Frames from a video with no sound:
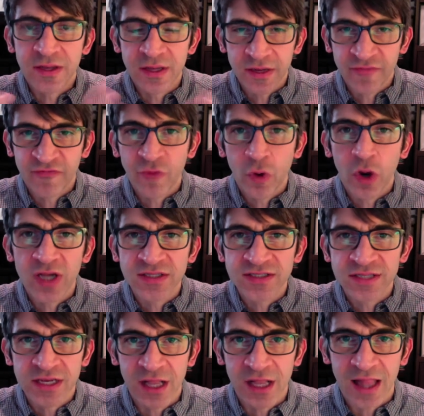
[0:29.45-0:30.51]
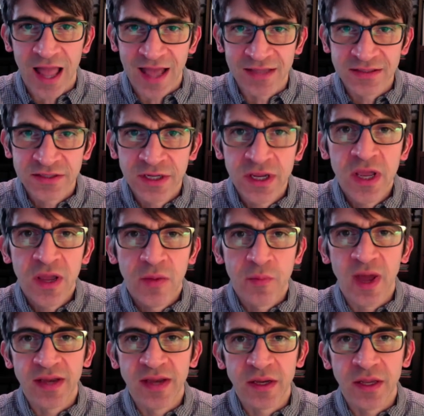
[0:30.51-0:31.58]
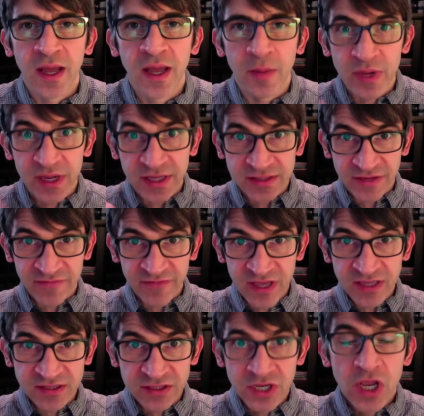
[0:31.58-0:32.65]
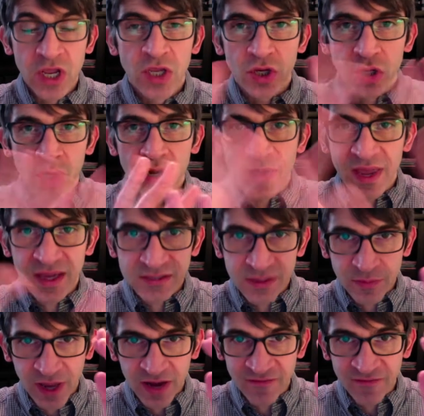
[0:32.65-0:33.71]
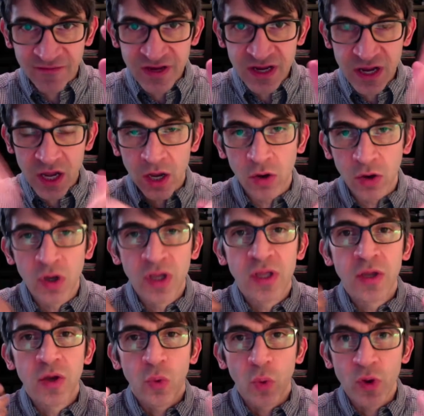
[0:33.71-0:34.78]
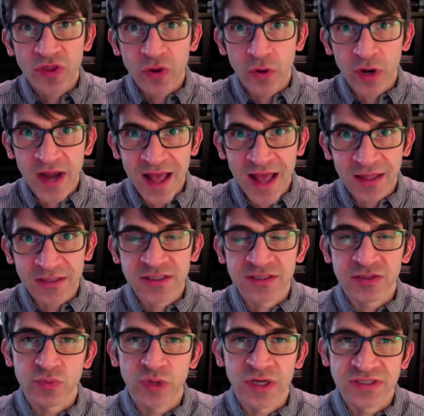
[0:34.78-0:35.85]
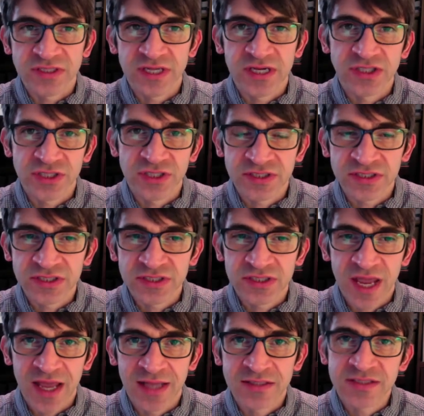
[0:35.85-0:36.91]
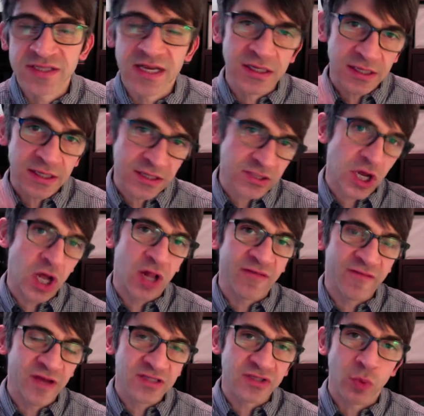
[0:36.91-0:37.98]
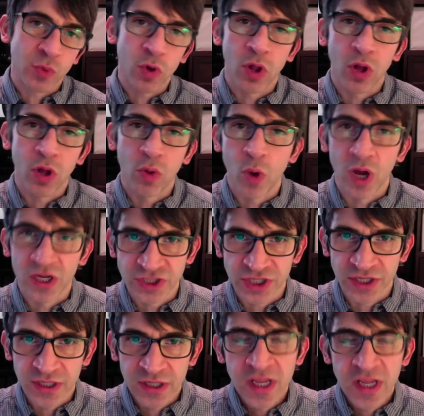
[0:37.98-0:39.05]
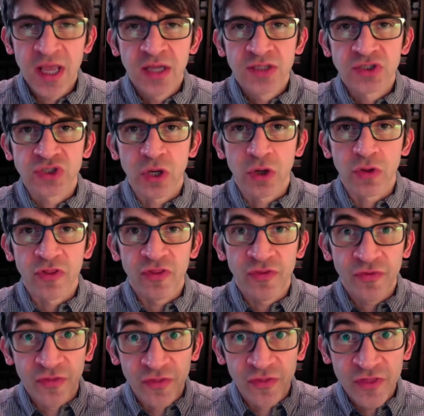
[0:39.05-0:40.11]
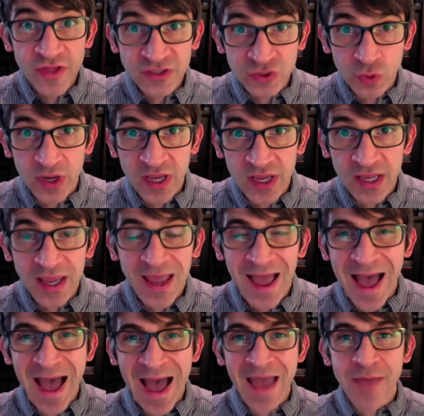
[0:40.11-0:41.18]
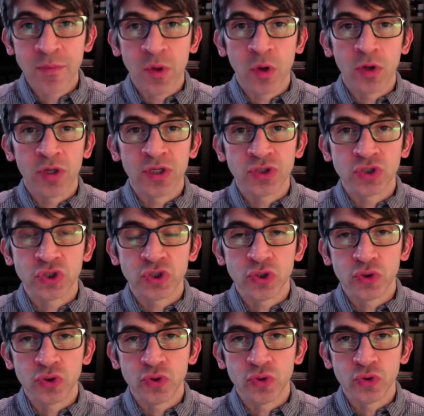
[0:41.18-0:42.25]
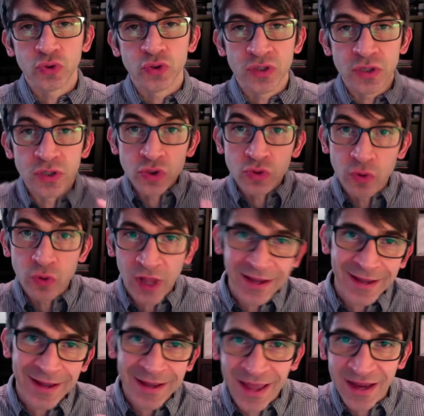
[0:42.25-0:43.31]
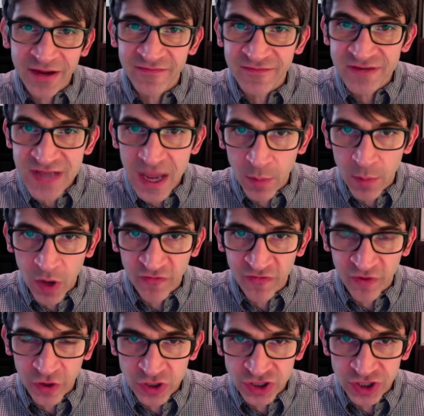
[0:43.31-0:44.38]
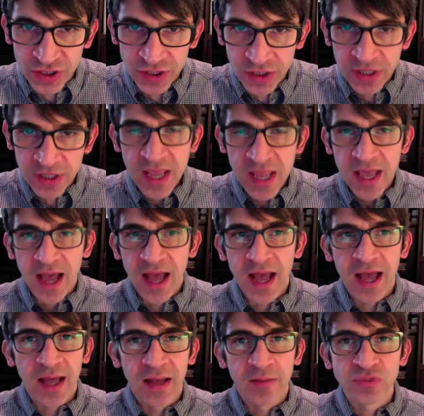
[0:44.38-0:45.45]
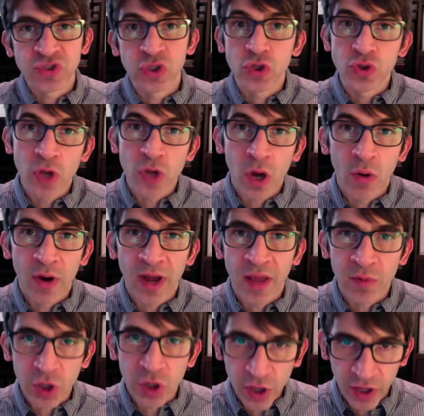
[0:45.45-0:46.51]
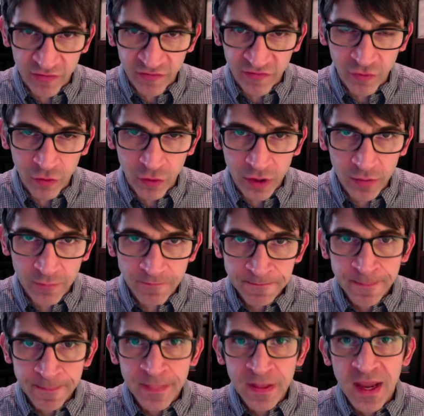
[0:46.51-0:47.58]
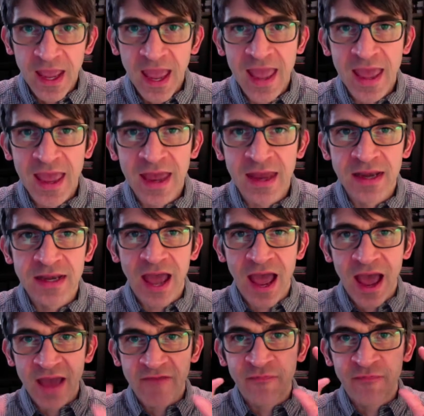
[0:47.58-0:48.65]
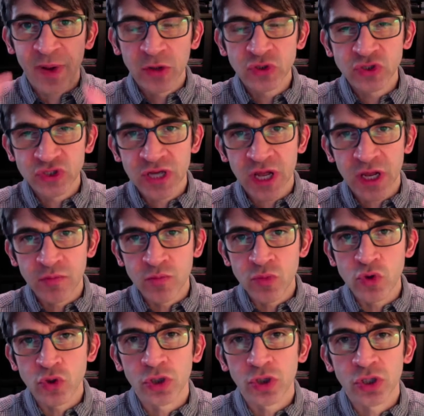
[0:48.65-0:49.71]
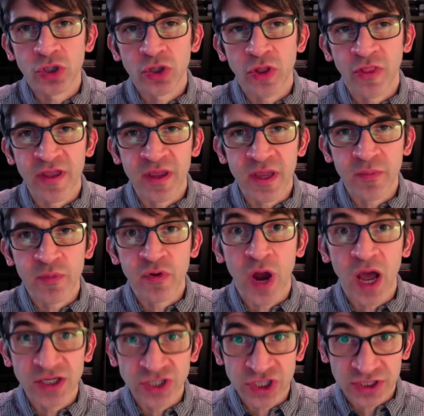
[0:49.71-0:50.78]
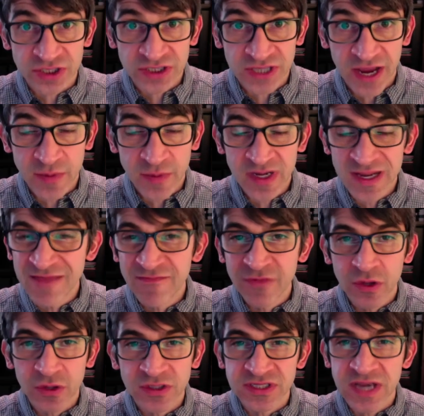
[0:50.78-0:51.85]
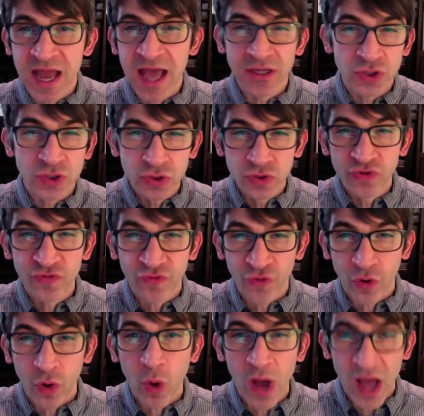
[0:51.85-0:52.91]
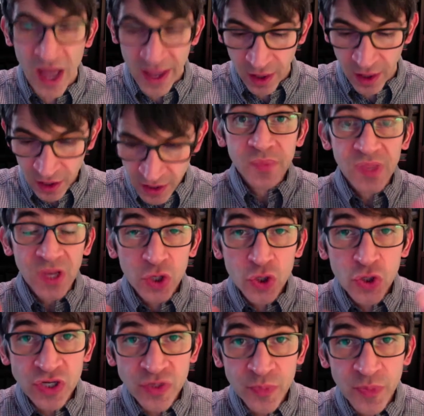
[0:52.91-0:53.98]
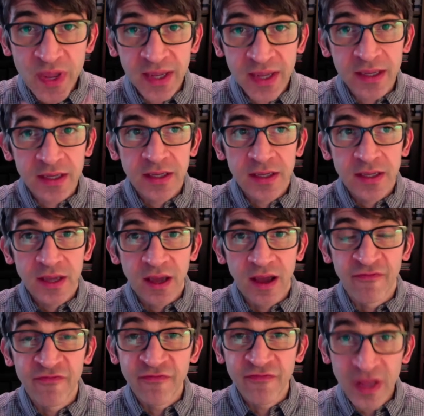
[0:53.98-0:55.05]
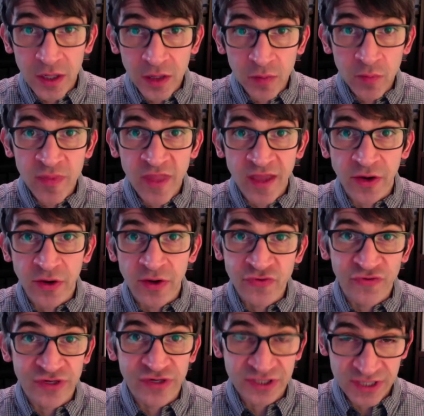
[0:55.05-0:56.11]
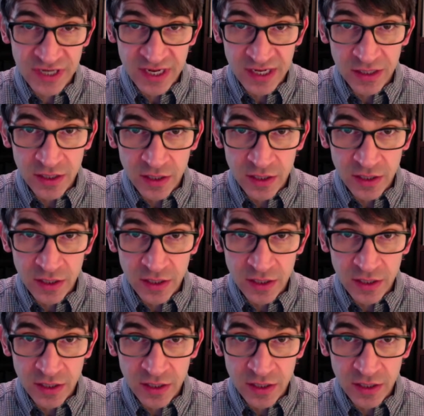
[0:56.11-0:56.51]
for us in class, but because of this, you're going to make some kind of a video with your analysis and presentation and send a link to all of us, and we'll all watch it. So this week, I'm going to do like a kind of demo version, so you know what I'm looking for. And I've posted on Moodle the project assignment, even though it's not due for a while. You need to pick a film that you're interested in